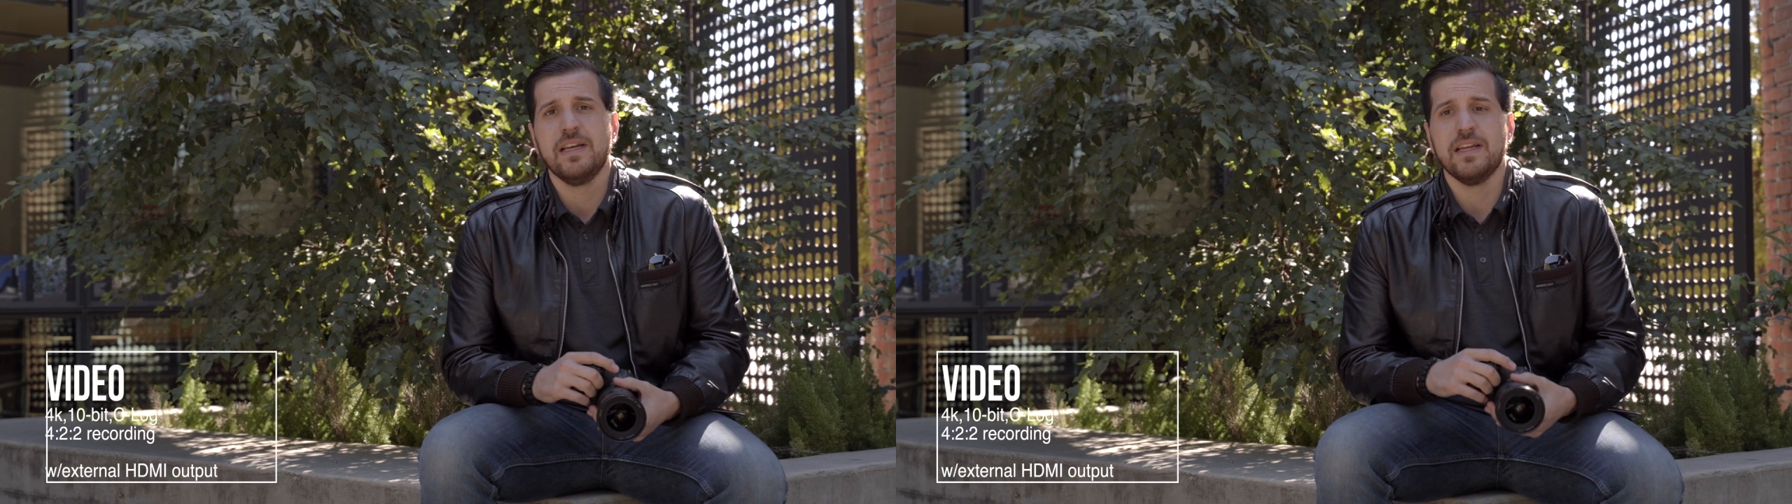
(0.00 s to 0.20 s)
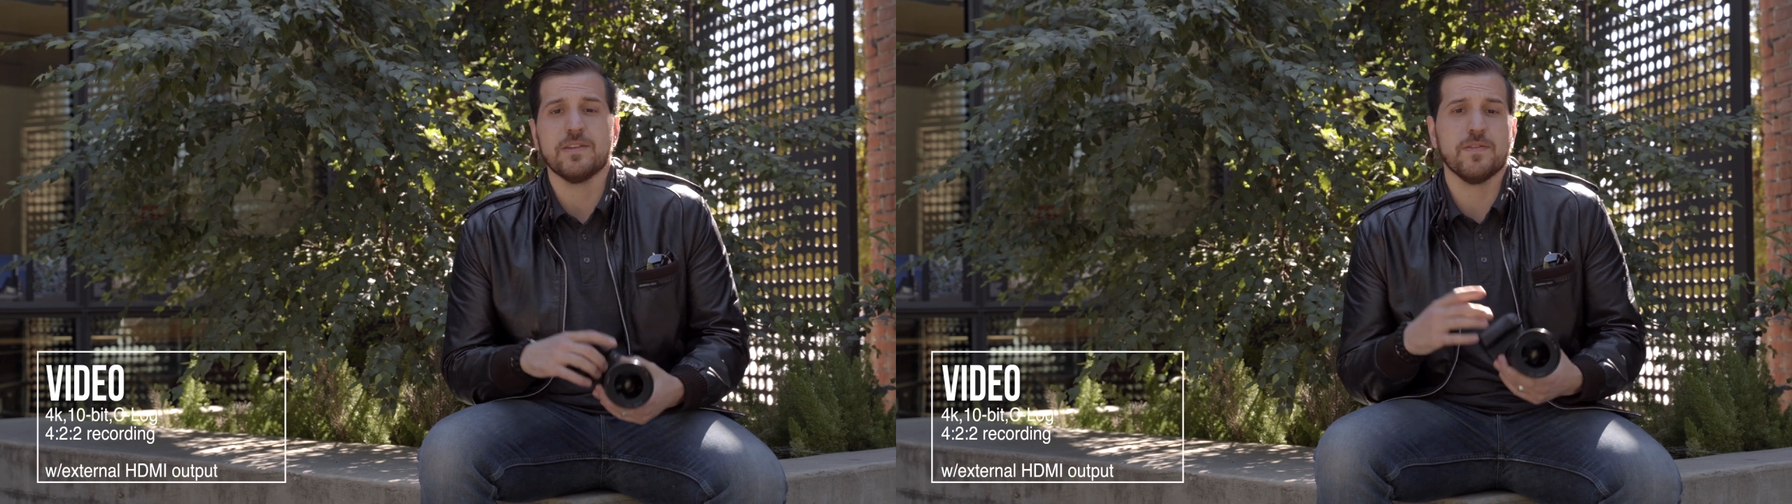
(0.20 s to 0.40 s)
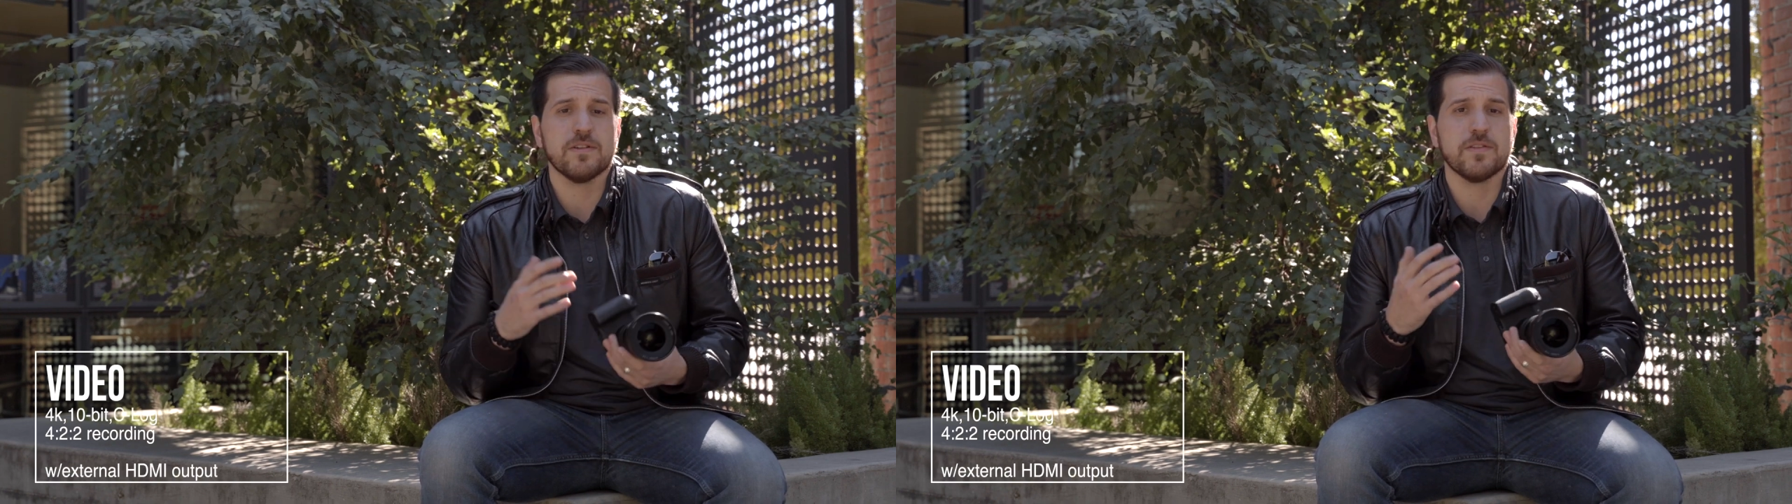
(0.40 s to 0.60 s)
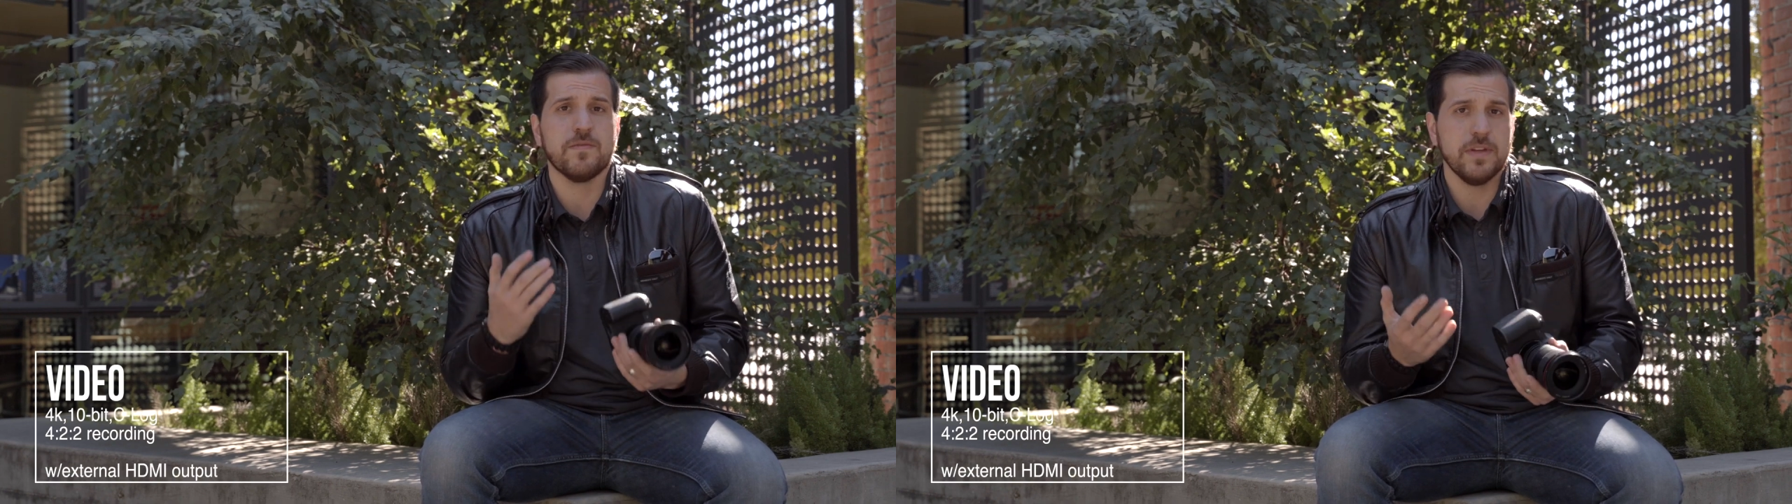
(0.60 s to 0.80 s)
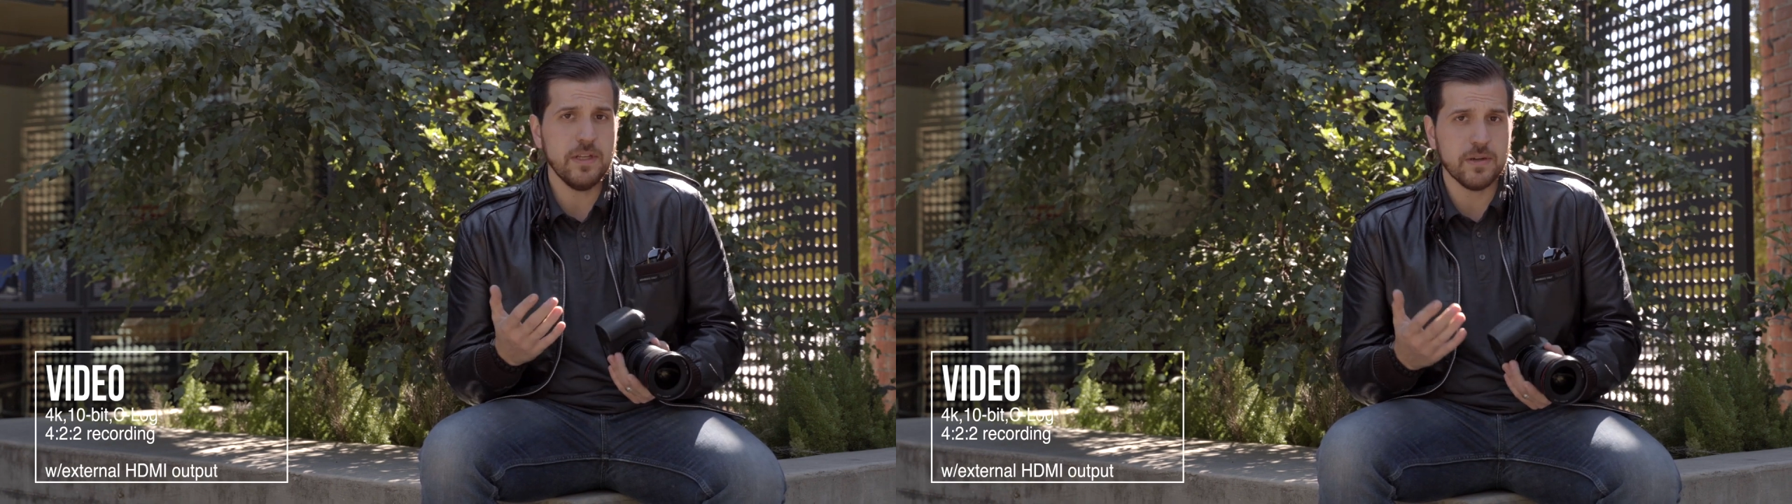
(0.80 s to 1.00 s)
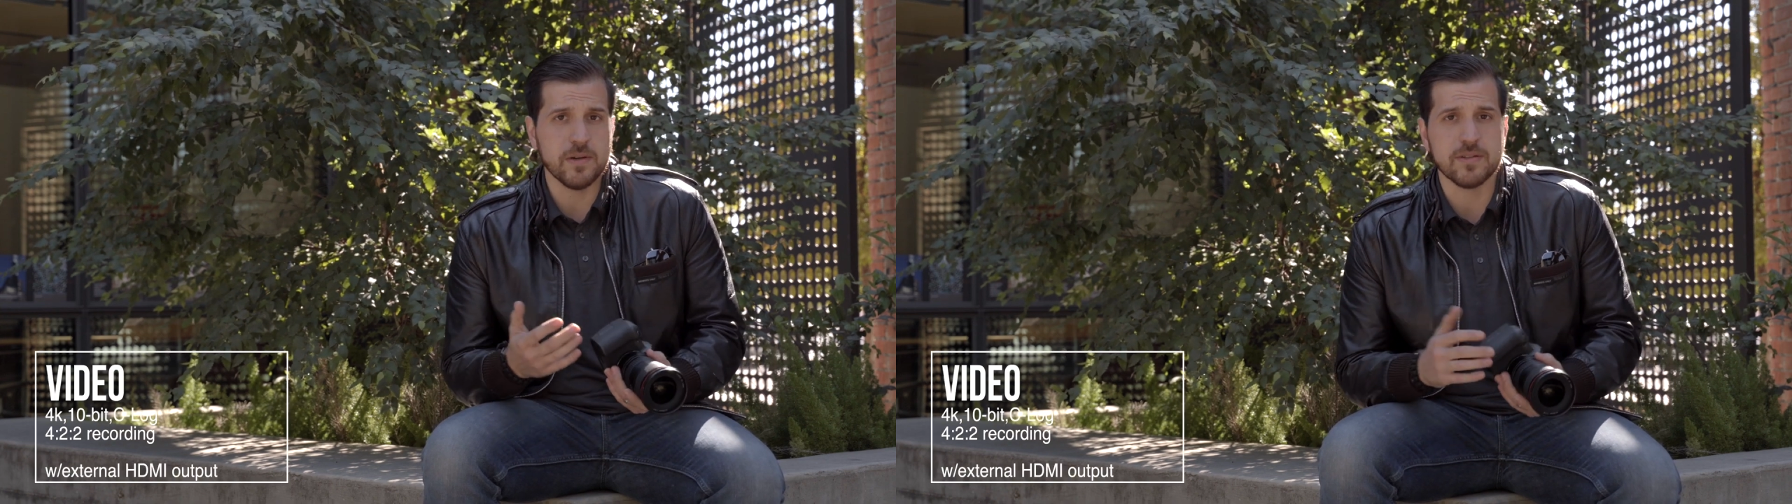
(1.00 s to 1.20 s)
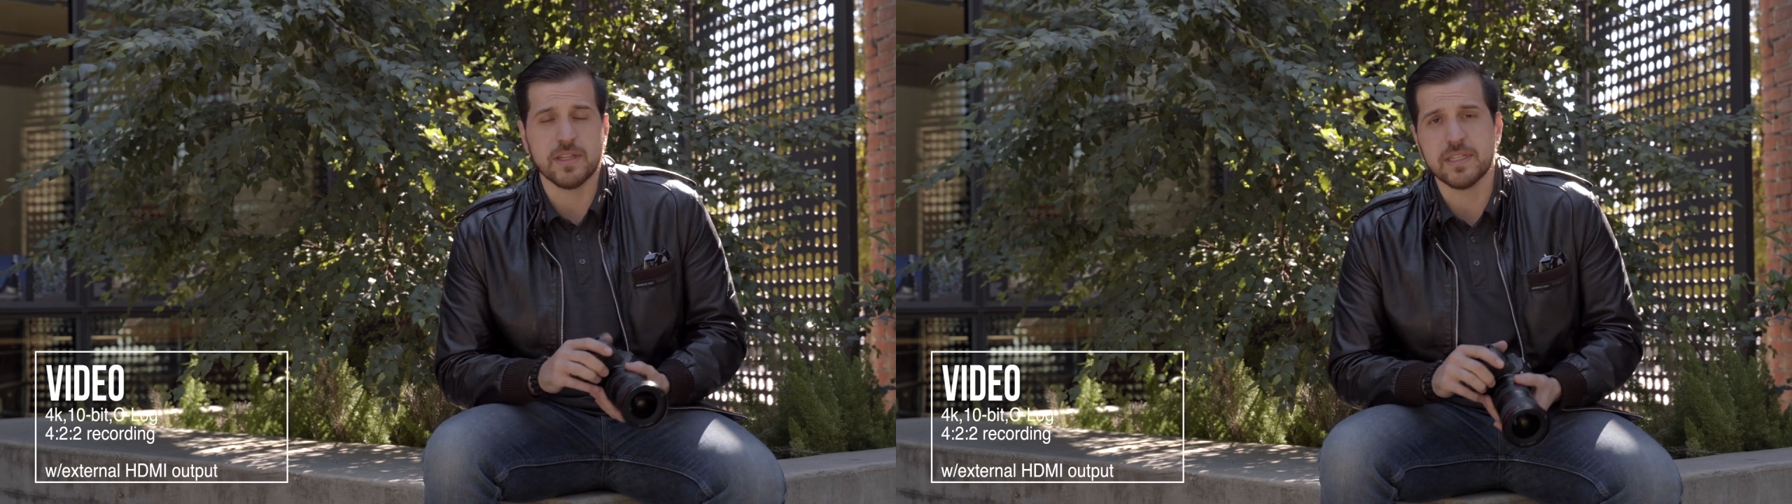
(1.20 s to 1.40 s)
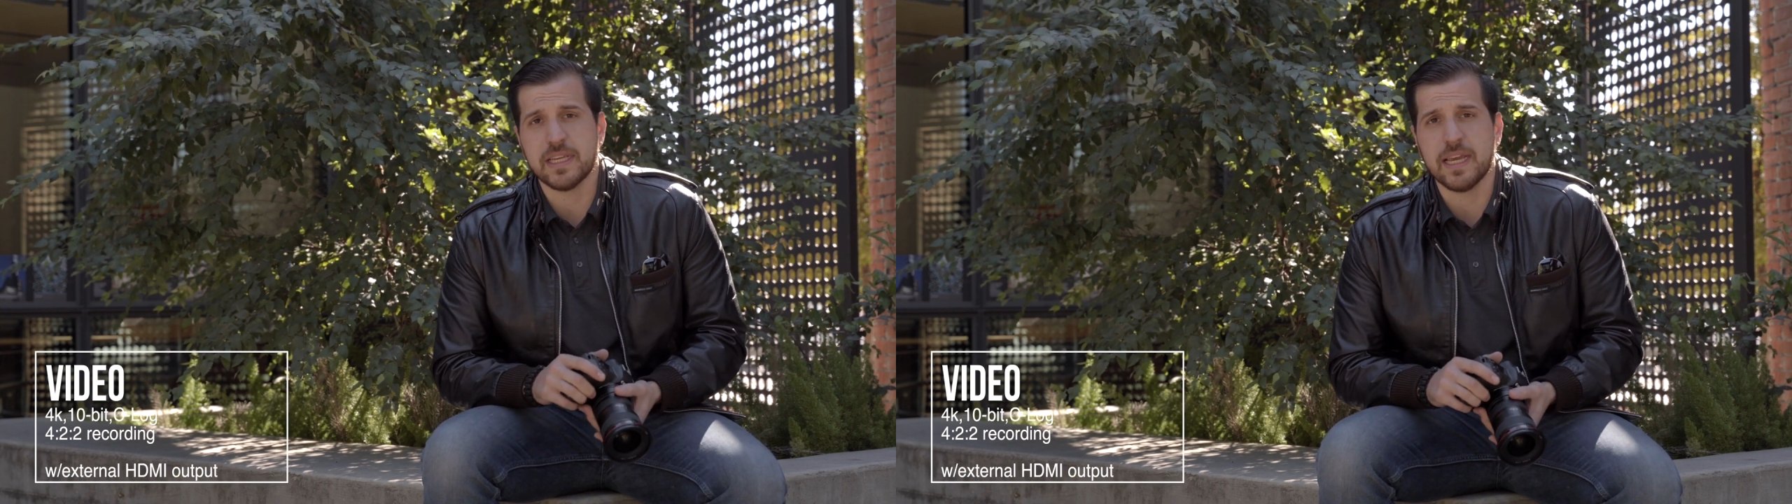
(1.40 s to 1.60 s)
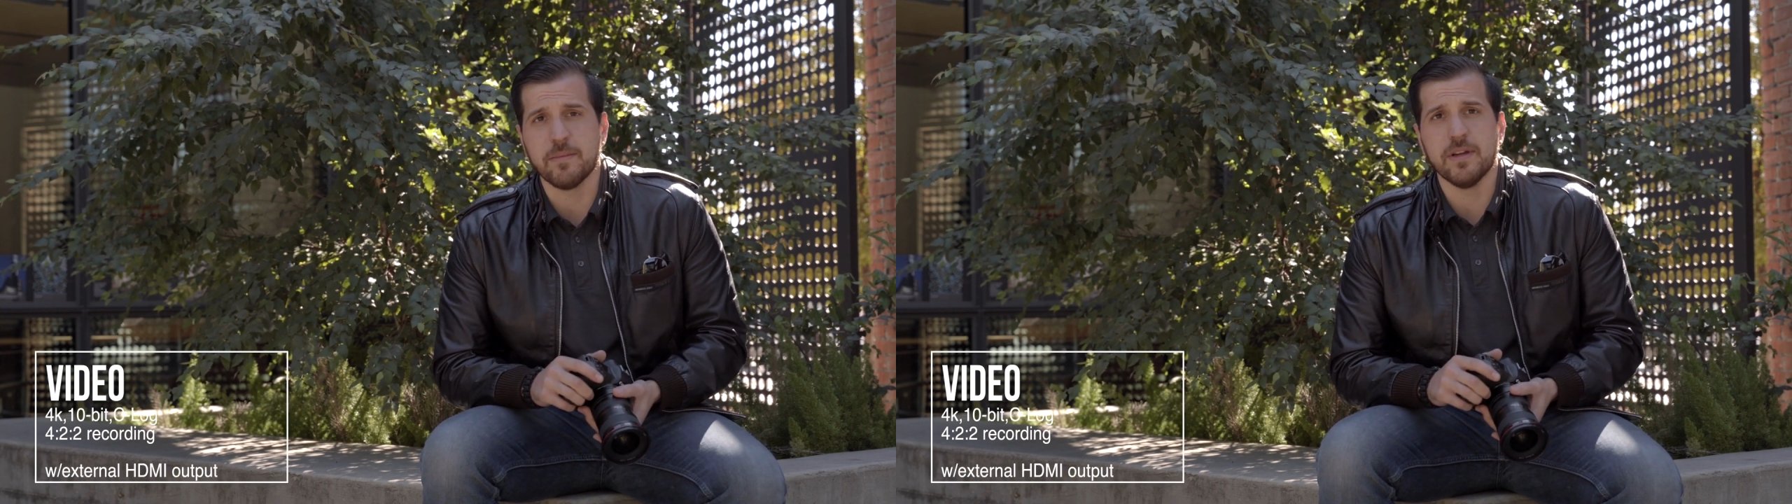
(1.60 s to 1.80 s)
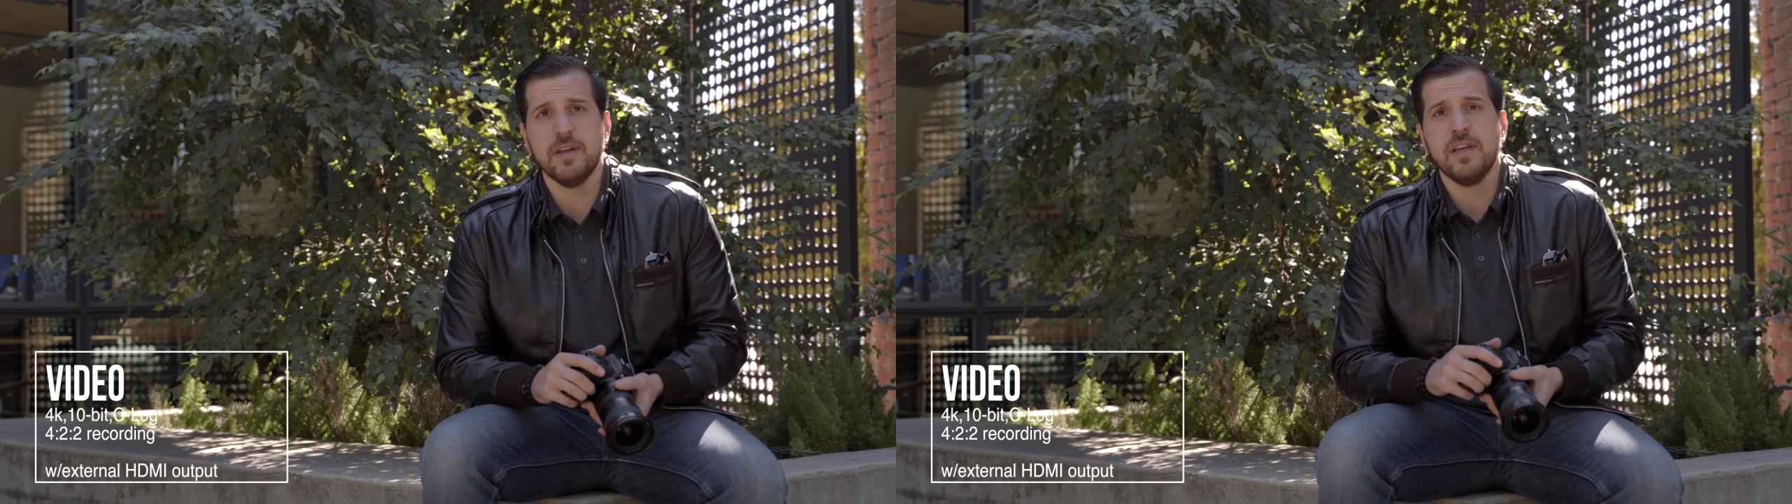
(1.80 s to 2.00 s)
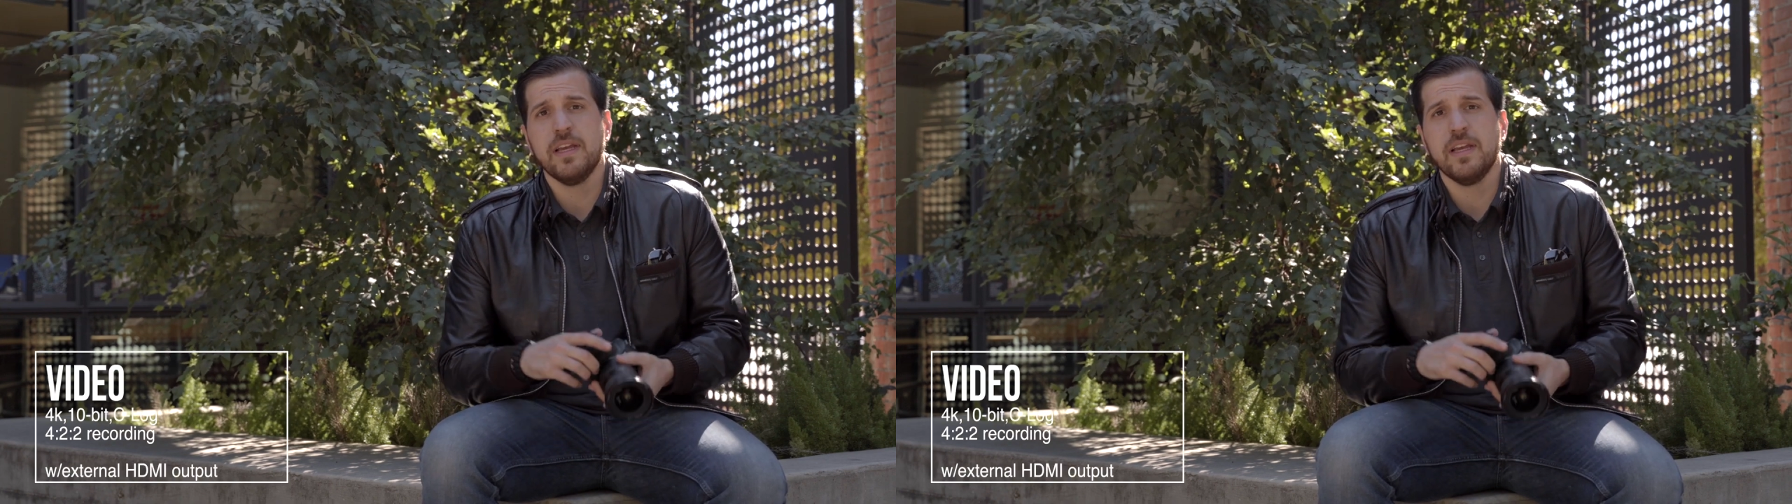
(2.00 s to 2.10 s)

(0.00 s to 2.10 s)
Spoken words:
As far as the video goes on this camera,